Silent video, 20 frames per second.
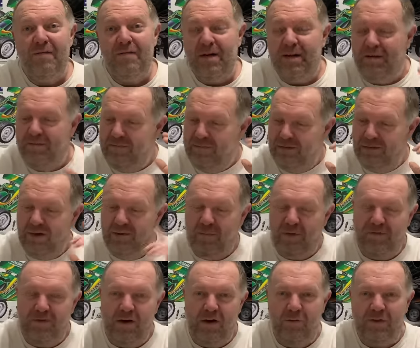then, so
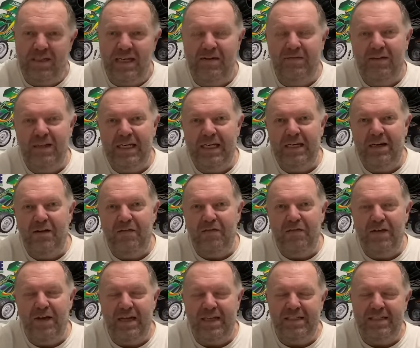before we take the lid off
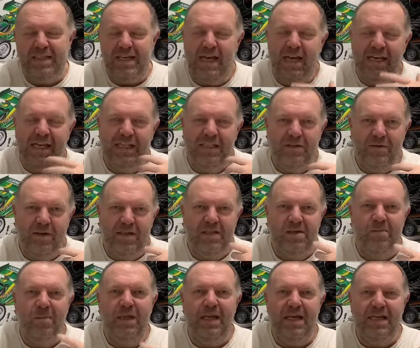this, I need to
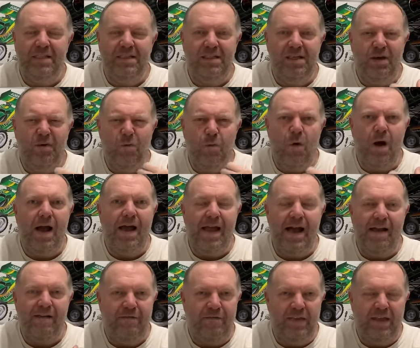explain to you why
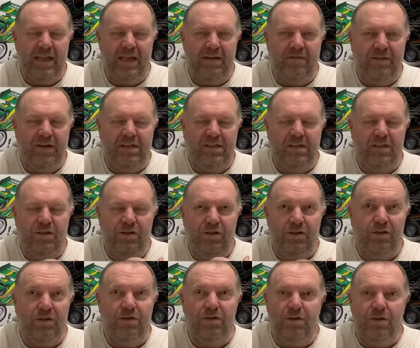I think this is
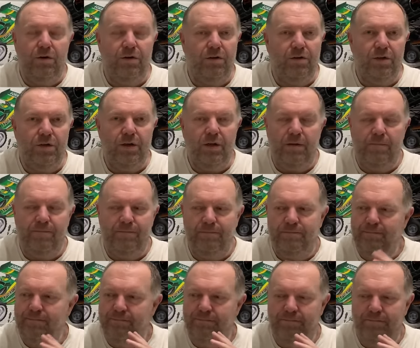just such
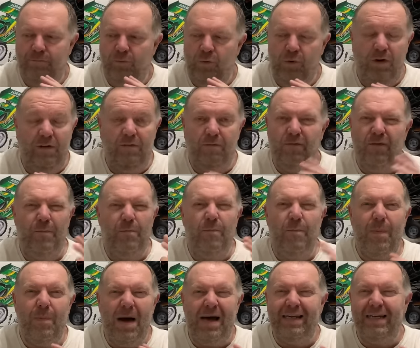one of the
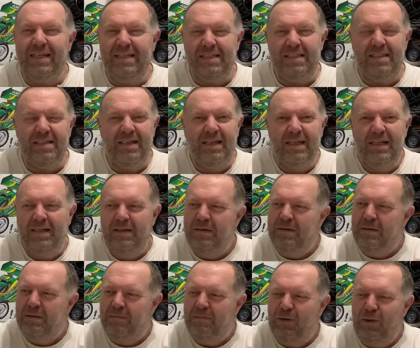baddest
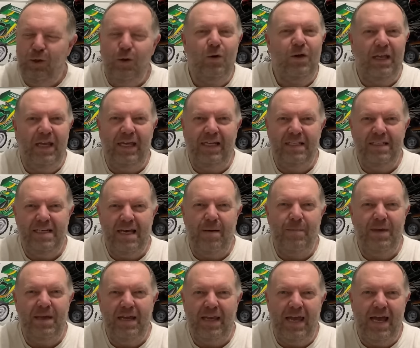looking
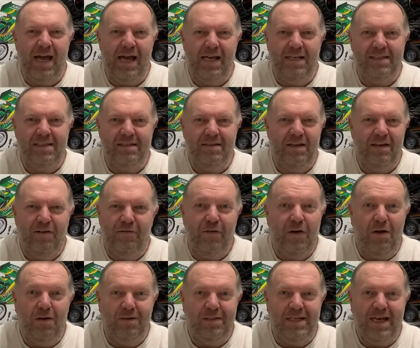Tamiya cars of
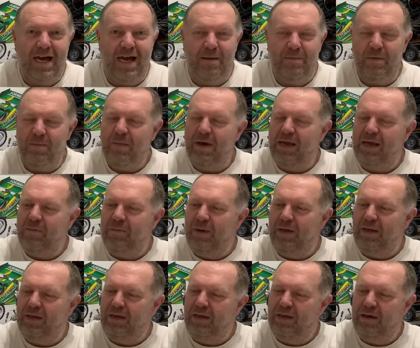all time, in my
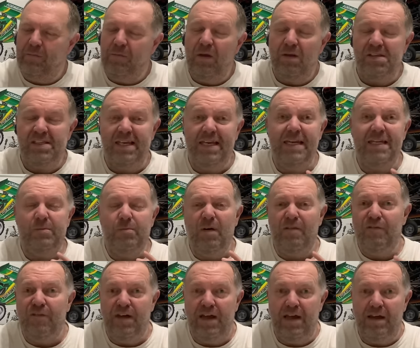opinion. I'm not saying it's my
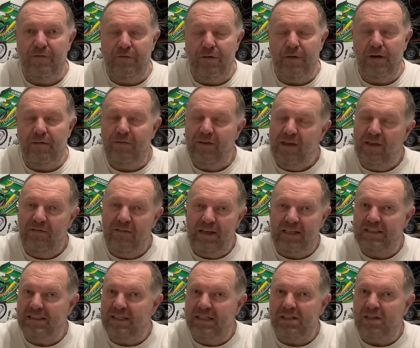favourite, the
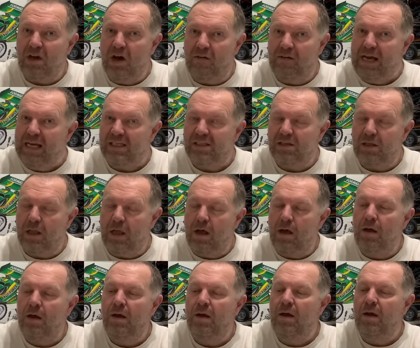Avante's got that
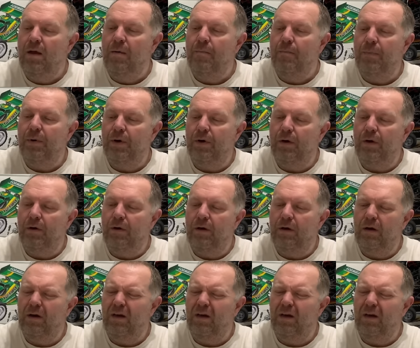slot, but